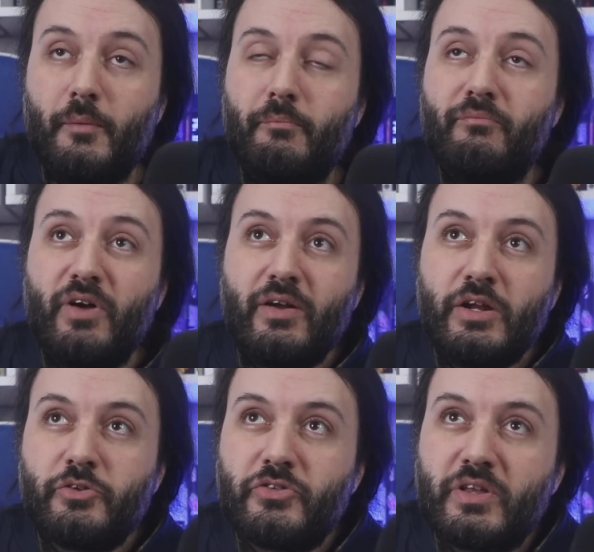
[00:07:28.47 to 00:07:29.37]
Very
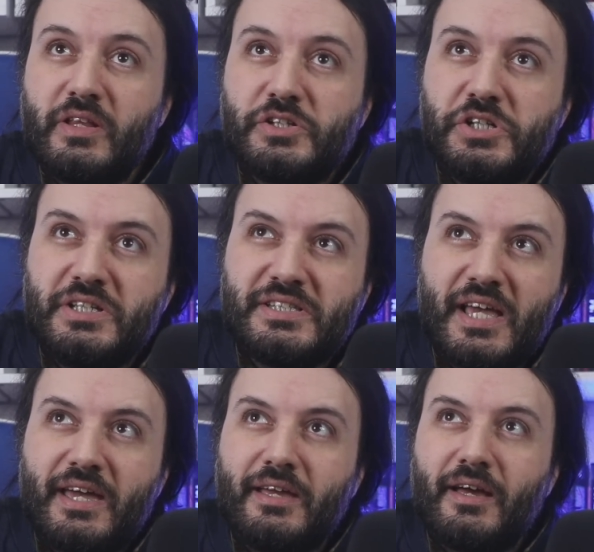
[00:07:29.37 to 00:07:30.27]
interesting that she's
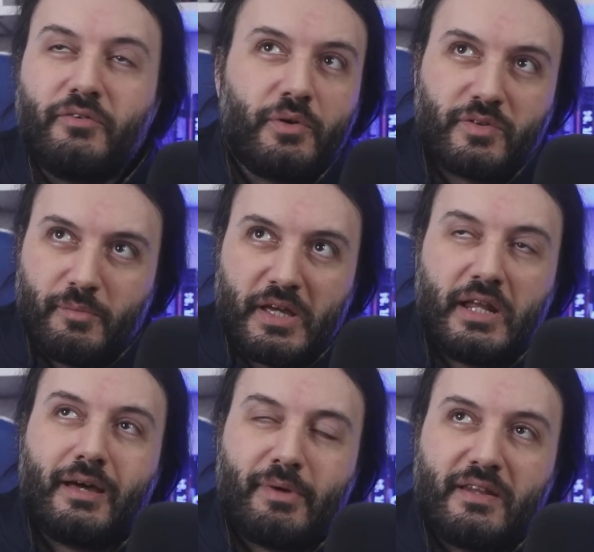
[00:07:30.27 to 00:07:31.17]
saying, of course, the
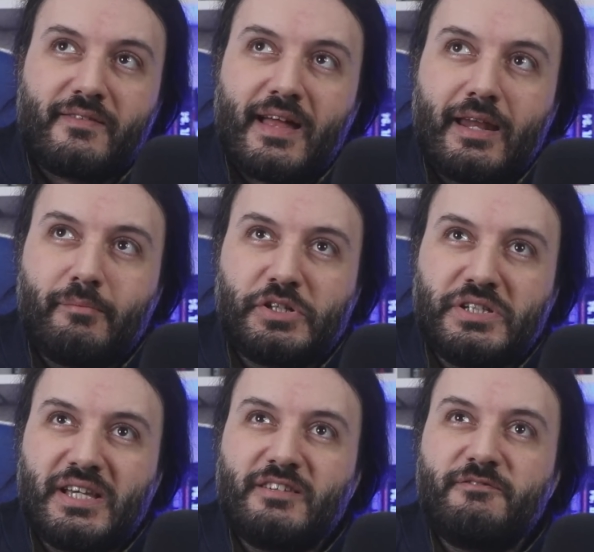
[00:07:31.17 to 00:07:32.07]
beginning I'm understanding, but she
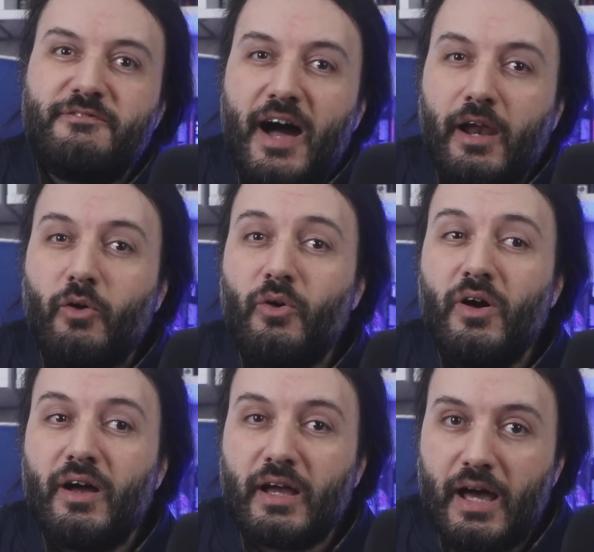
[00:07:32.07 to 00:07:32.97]
says falo
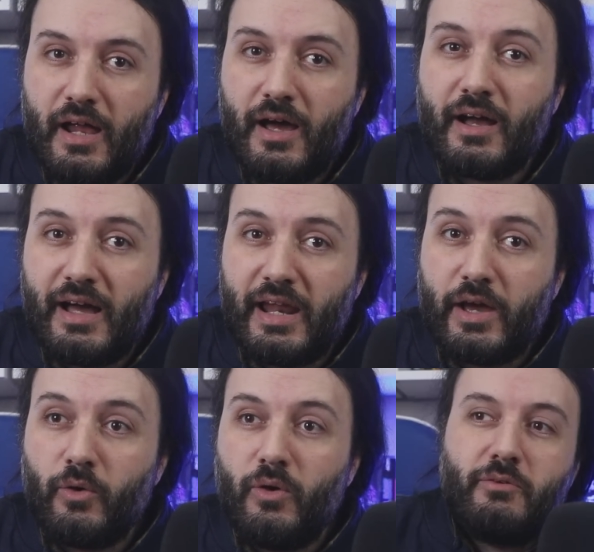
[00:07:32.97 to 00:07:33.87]
ga
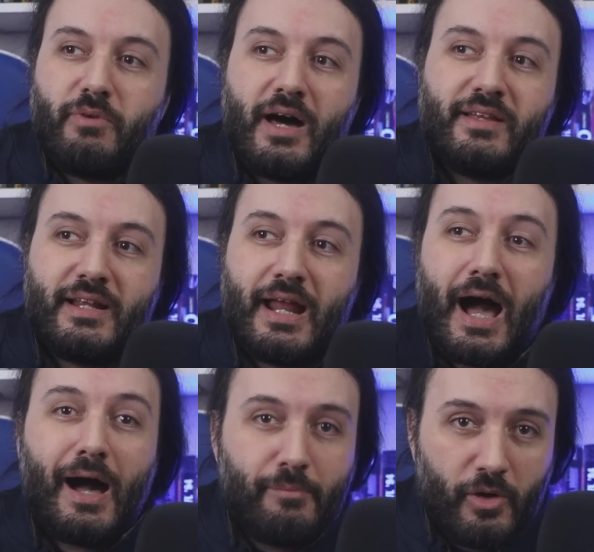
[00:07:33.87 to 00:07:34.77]
galego. Rather than
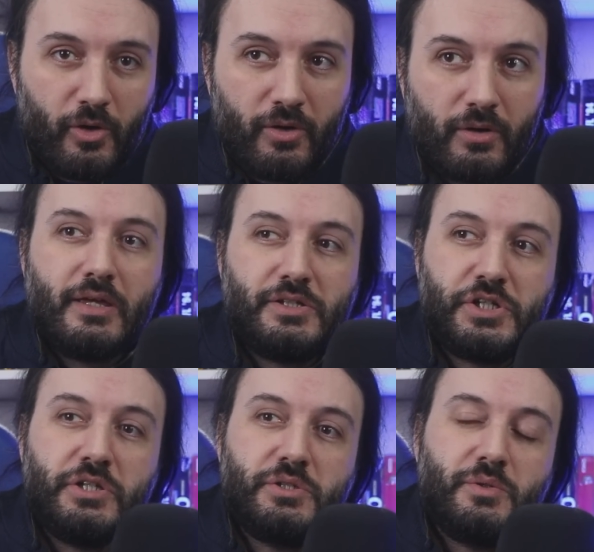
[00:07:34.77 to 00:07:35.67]
hablo,
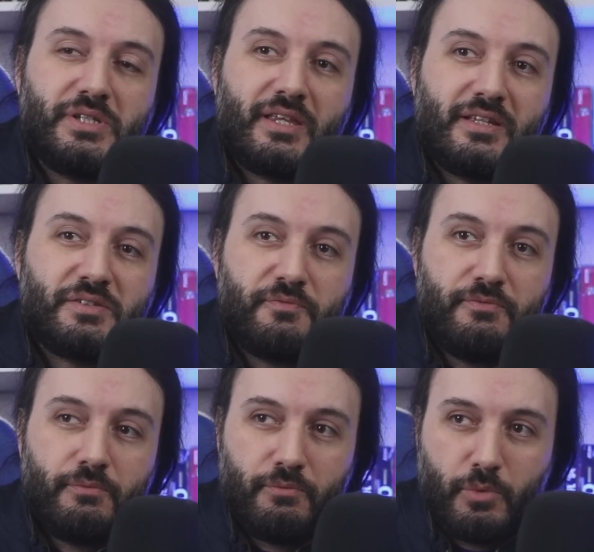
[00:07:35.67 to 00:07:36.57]
she's using this
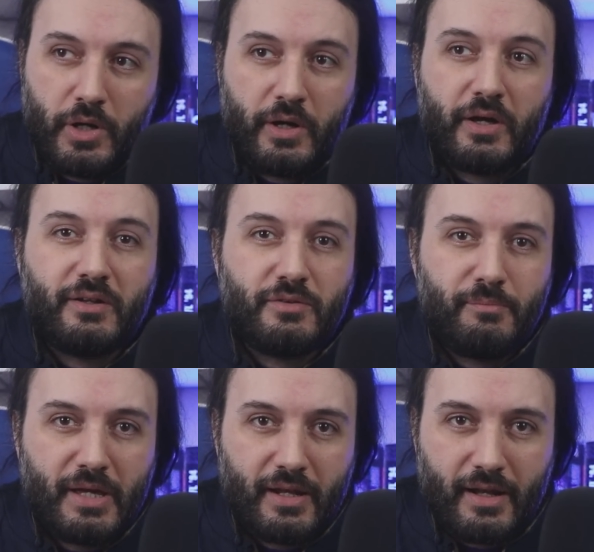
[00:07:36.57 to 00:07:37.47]
word to
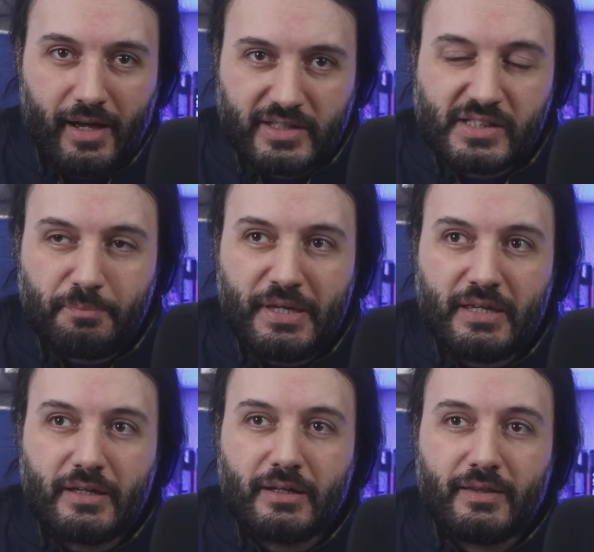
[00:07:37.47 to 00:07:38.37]
mean I
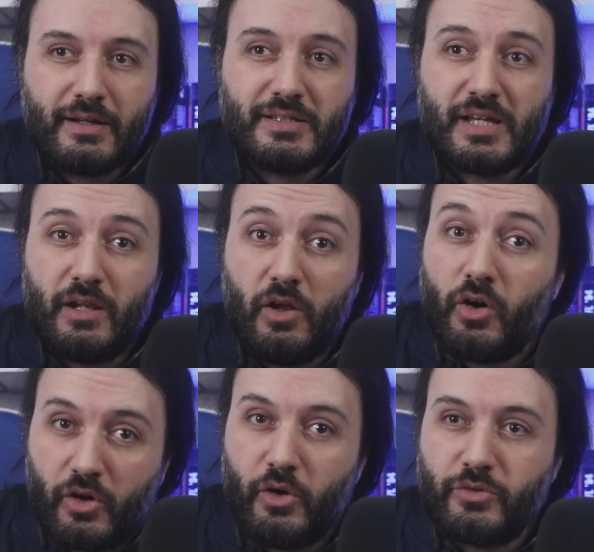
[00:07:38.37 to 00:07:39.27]
speak that is a
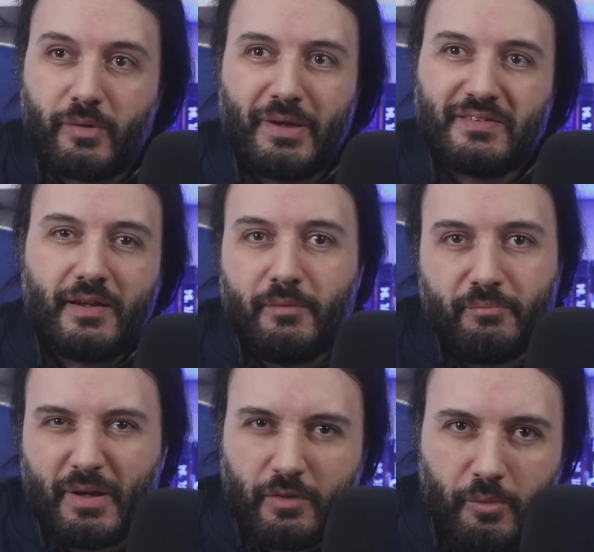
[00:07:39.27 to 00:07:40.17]
lot closer, basically
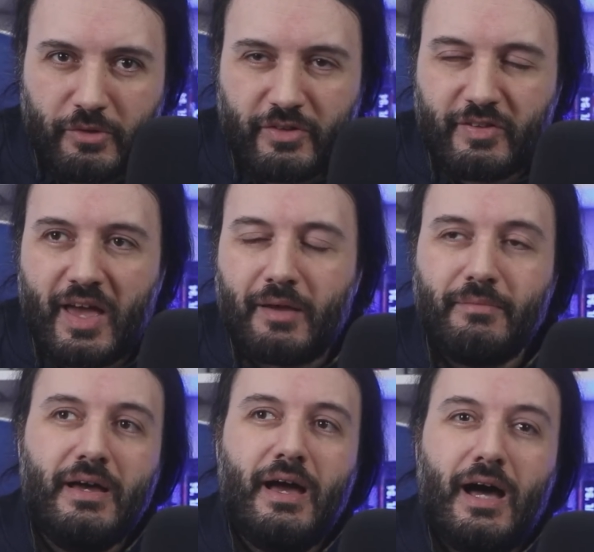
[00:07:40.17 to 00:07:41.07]
almost the same
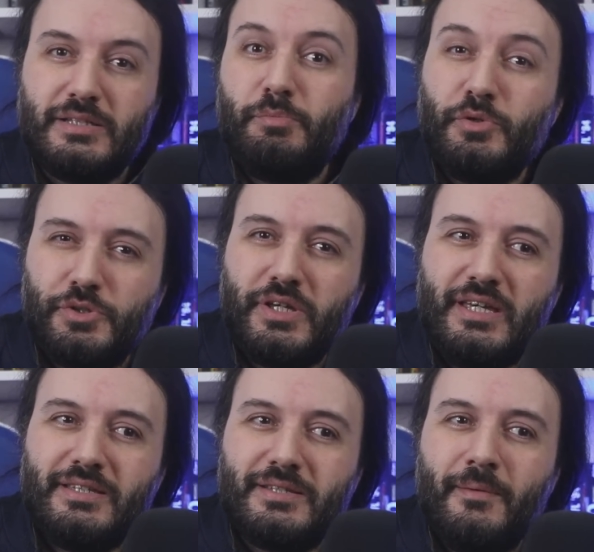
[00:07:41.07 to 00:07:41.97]
as
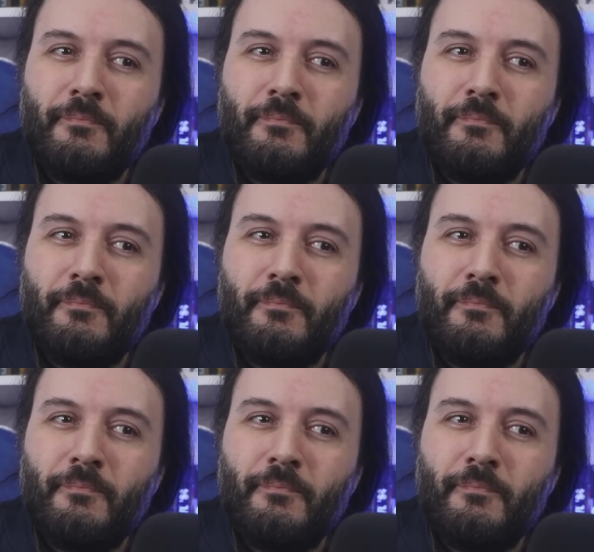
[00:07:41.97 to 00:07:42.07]
Portuguese.